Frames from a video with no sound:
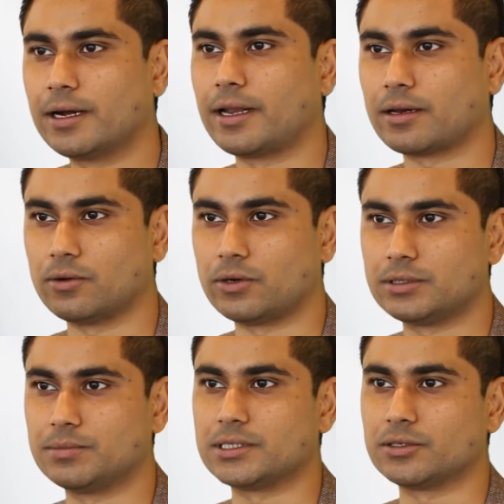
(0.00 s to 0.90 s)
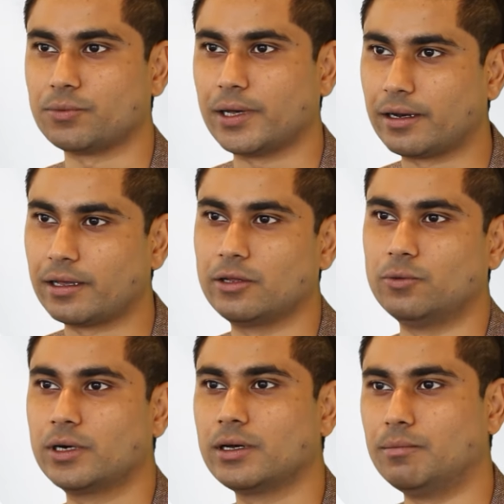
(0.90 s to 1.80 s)
a technology business where hey, you know
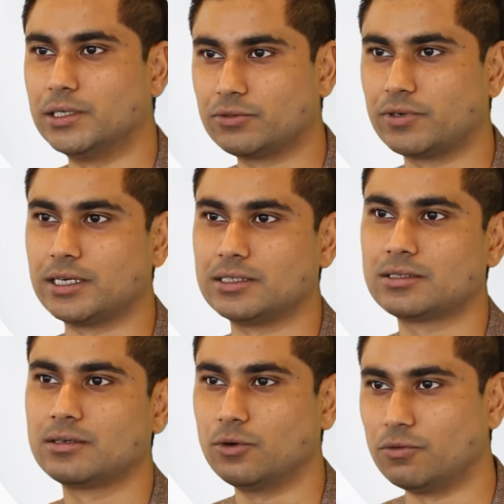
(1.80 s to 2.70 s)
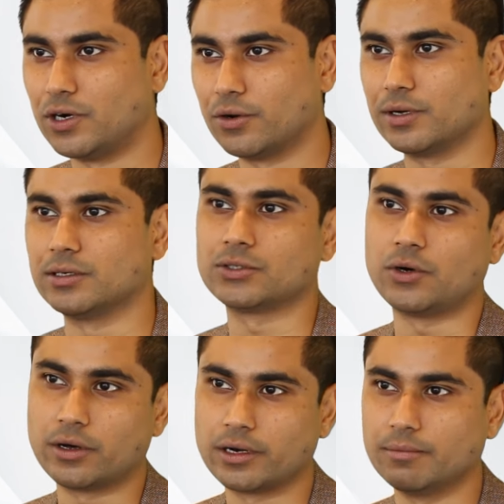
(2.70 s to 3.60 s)
what a bunch of guys co-founders
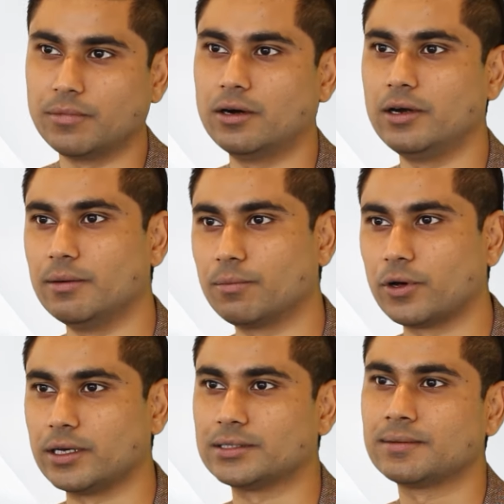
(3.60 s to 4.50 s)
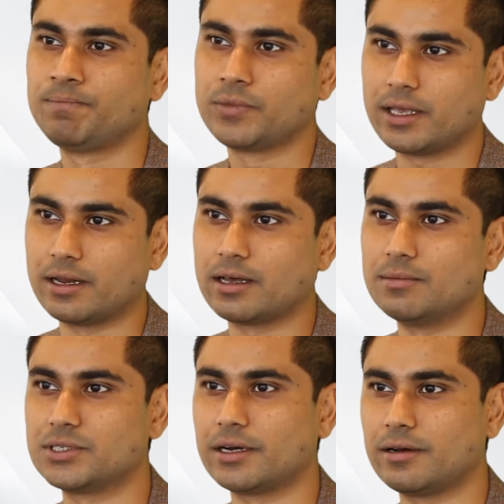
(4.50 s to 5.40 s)
or um, early employees can come
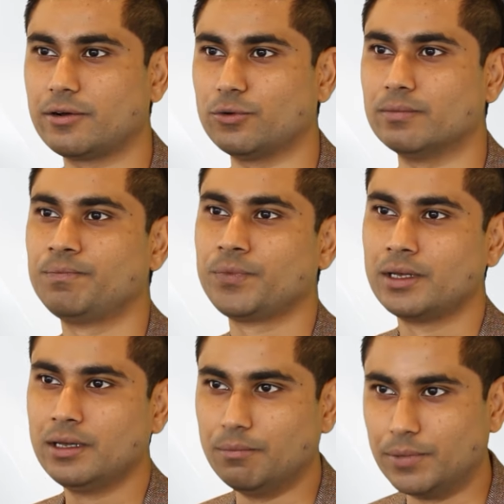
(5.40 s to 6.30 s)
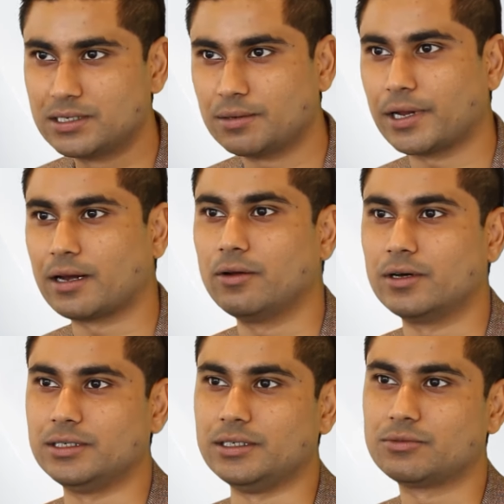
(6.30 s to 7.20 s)
sit in a room build some
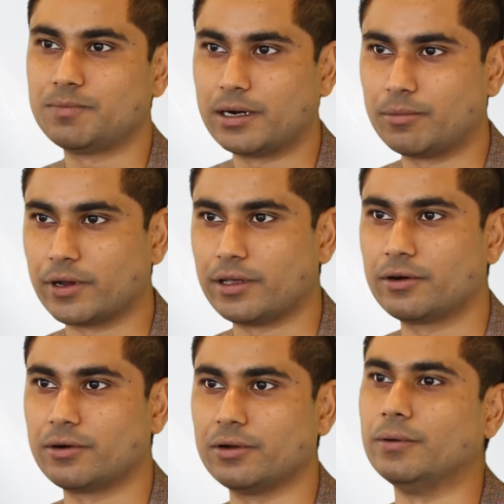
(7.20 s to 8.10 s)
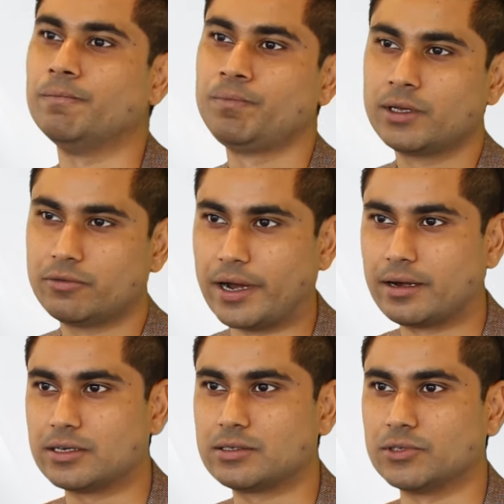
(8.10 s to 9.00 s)
technology, spend about a year or two, find
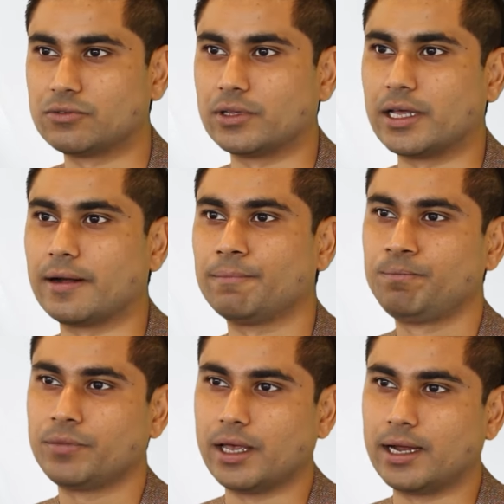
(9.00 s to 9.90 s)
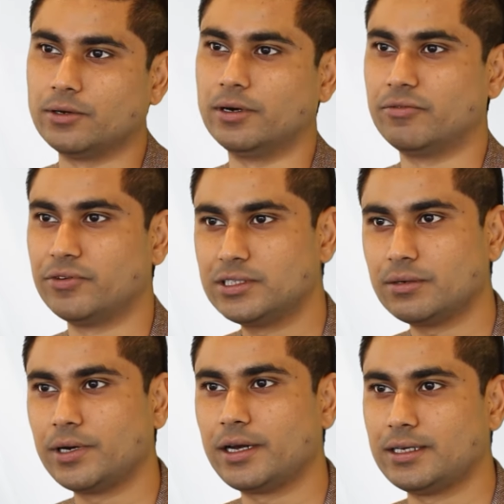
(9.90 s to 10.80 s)
customers for that, and your
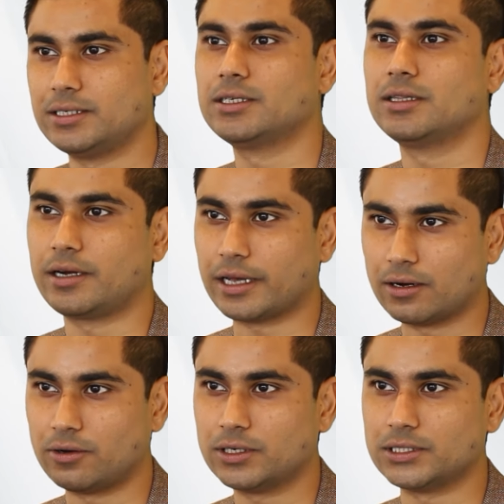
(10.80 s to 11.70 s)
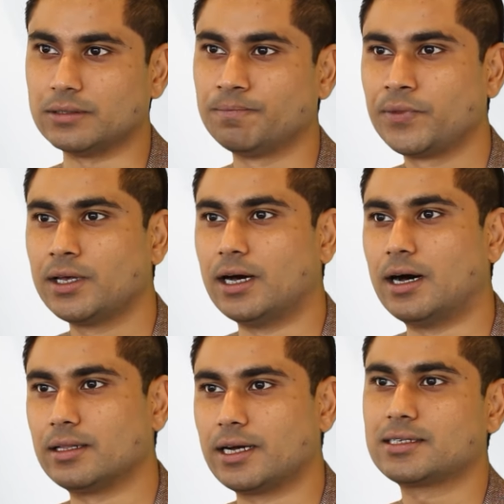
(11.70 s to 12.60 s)
defensibility is in the technology, uh,
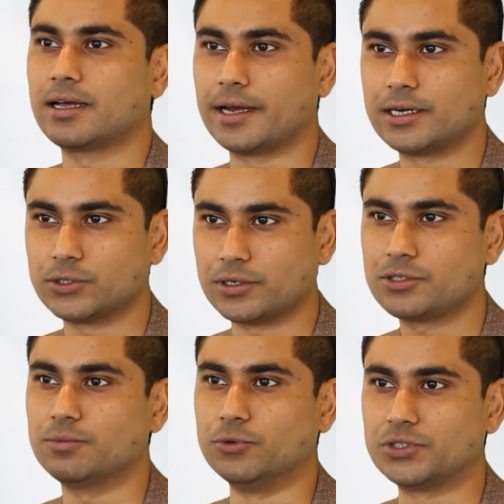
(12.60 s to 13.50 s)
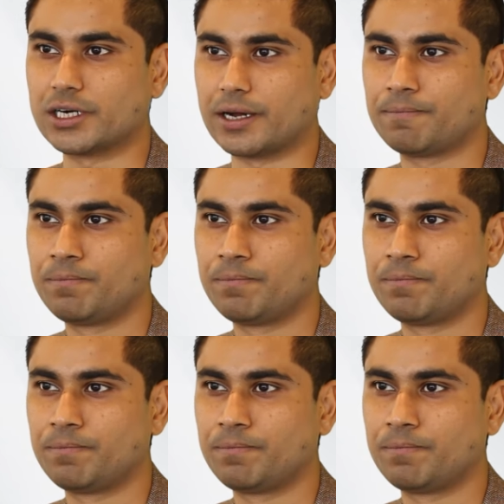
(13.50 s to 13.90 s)
that's a great choice to bootstrap.